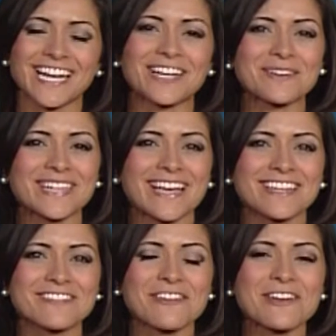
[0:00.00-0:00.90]
Hello
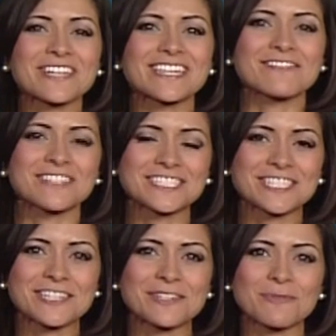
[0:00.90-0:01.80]
again, a very good evening
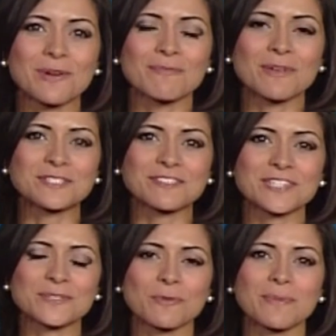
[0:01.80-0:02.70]
to you. Well, most of
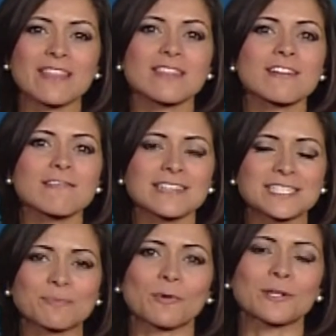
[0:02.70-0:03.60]
us will be thoroughly
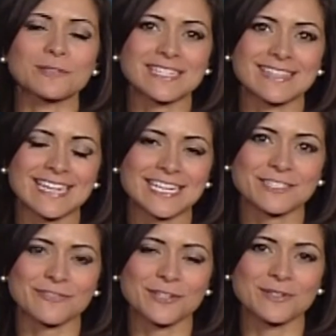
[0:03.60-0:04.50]
spoilt in the
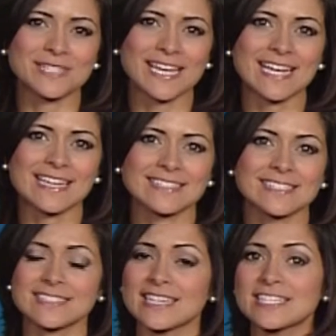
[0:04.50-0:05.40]
next few days.
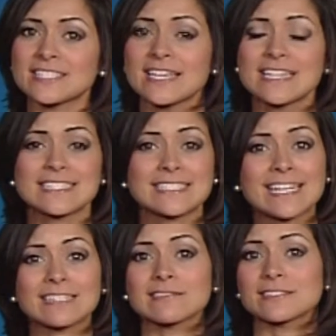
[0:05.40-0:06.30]
It stays
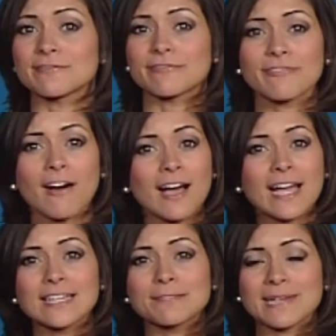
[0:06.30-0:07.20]
settled and
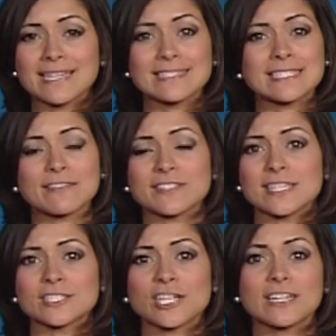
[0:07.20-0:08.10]
fine, plenty of
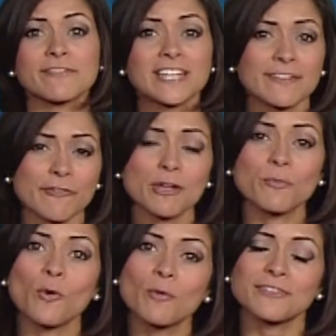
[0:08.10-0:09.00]
sunshine, and feeling very
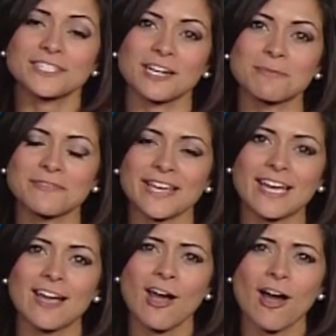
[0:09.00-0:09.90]
warm for the time of
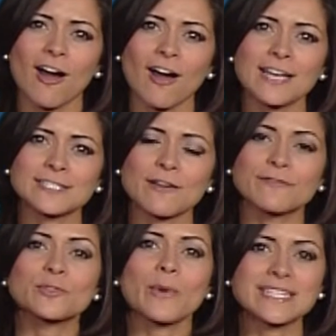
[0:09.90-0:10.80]
year. Highs
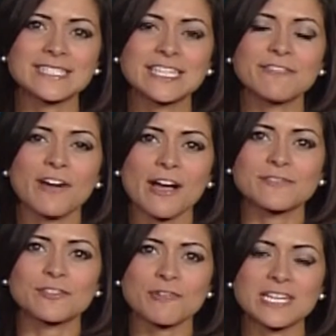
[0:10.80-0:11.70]
of
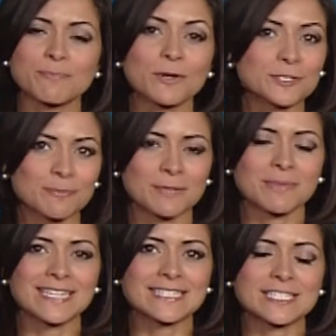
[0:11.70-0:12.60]
25 degrees possible in
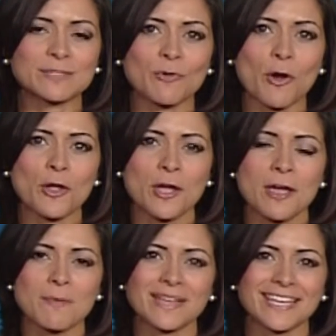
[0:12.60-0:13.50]
places tomorrow,
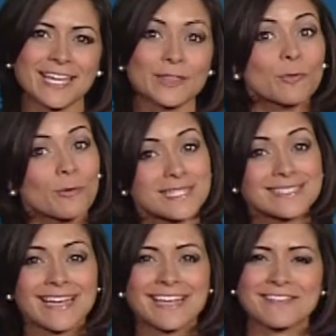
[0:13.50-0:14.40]
making it the
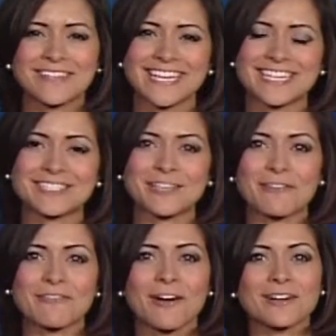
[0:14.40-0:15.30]
warmest day of the year
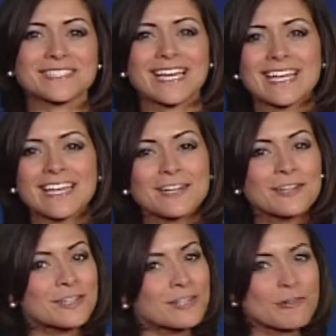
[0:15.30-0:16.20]
so far. Taking a
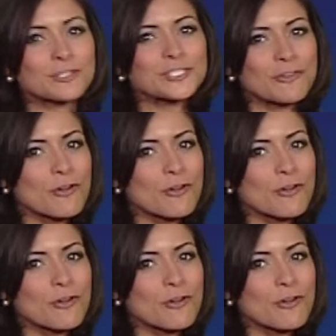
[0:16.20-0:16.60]
look across